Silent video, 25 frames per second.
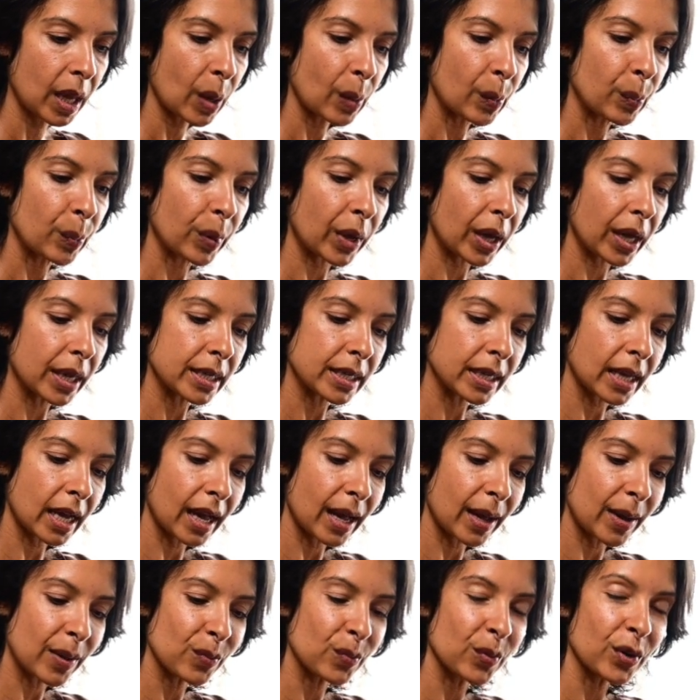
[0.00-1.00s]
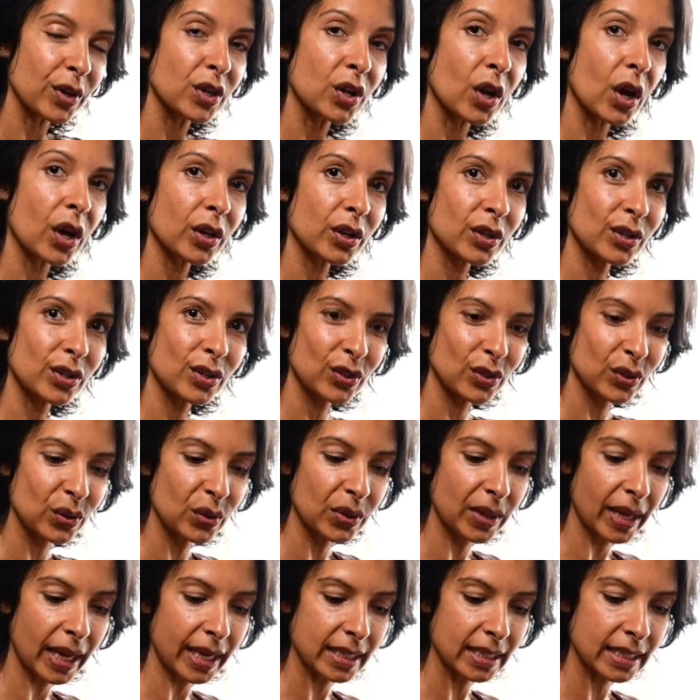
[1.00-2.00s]
But we're not going to do
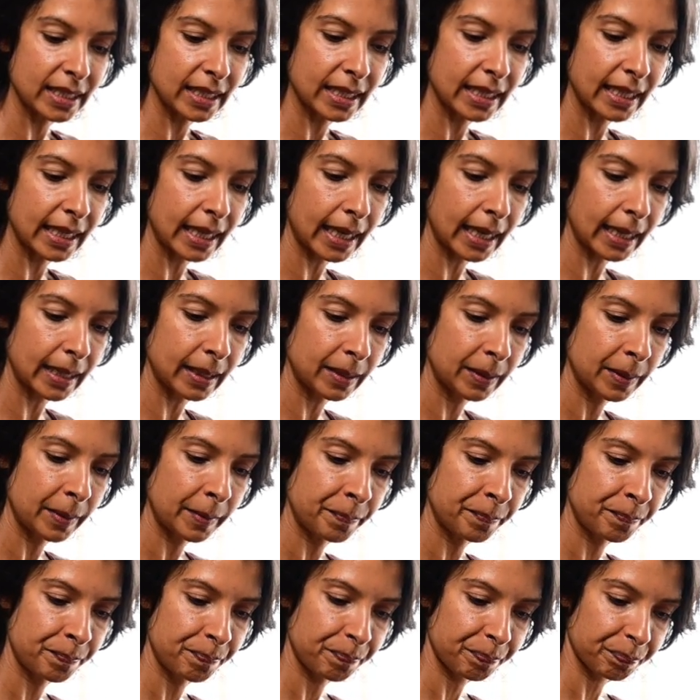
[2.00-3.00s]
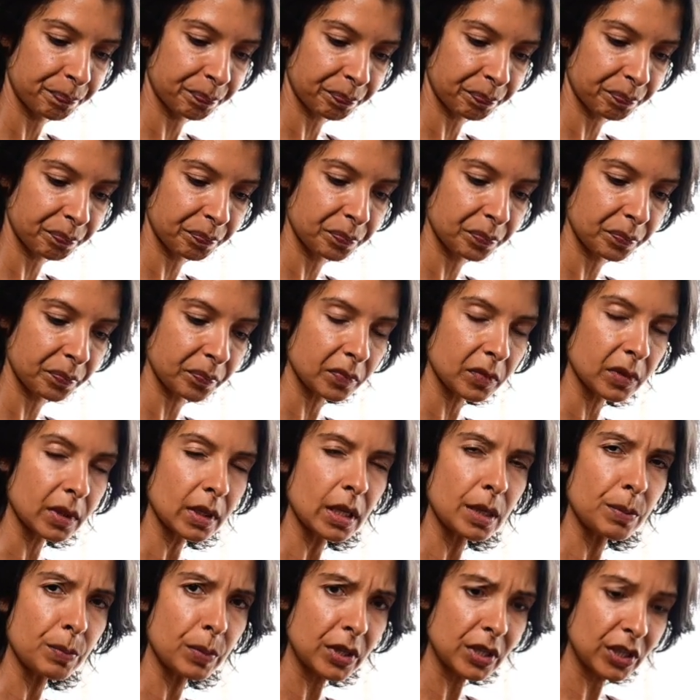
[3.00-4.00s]
that today.
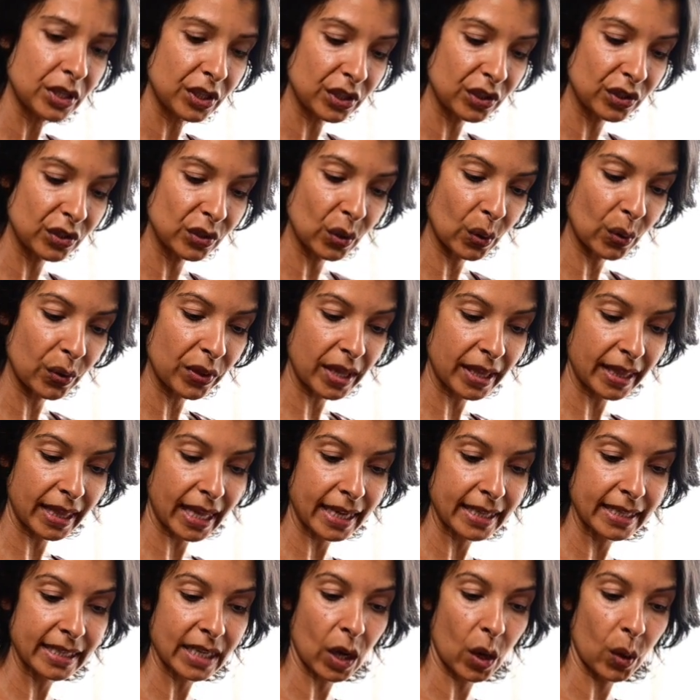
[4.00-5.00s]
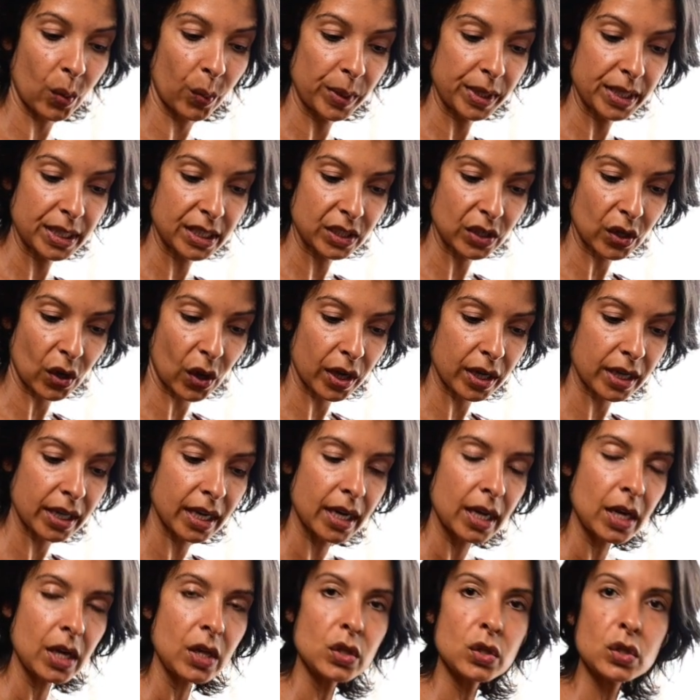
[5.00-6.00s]
But just know that that's how we start.
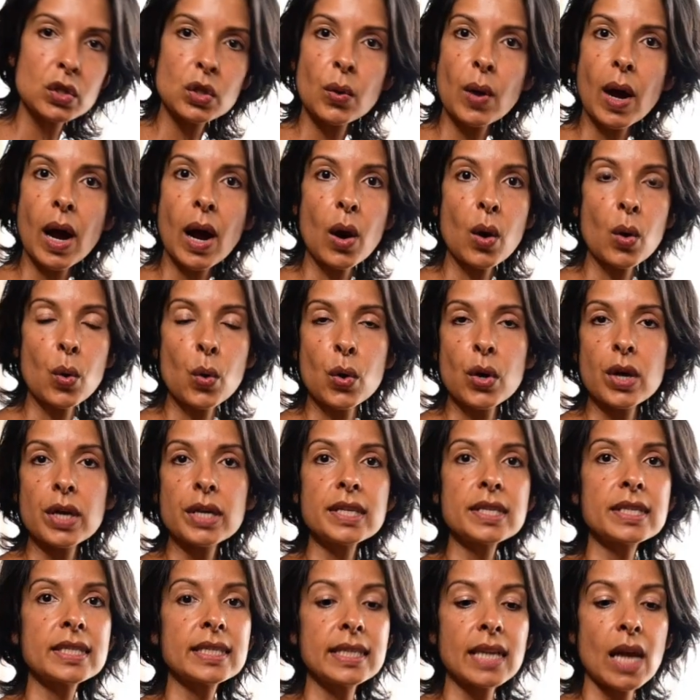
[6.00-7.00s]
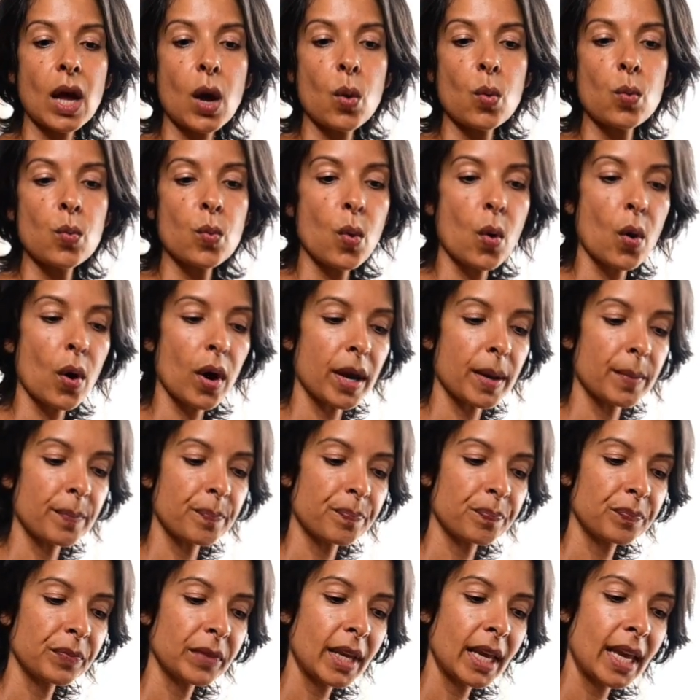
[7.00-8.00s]
So our oil is now
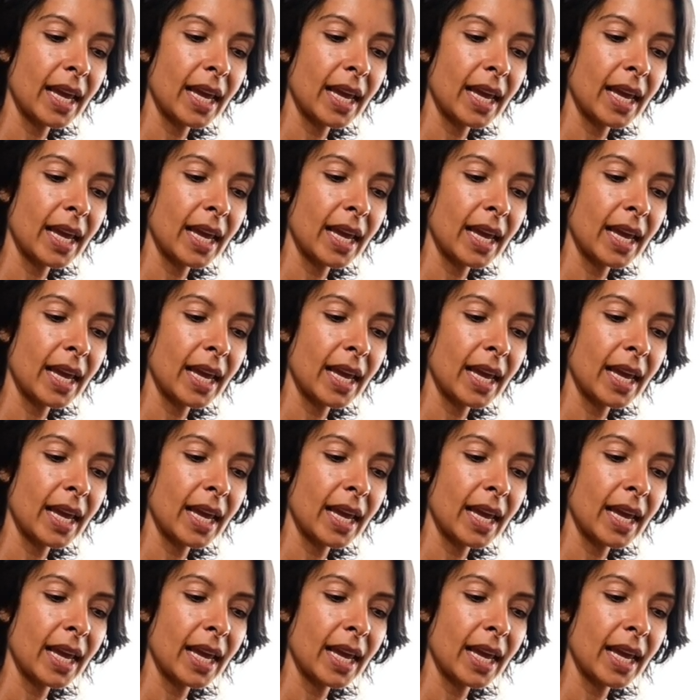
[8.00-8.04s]
warm.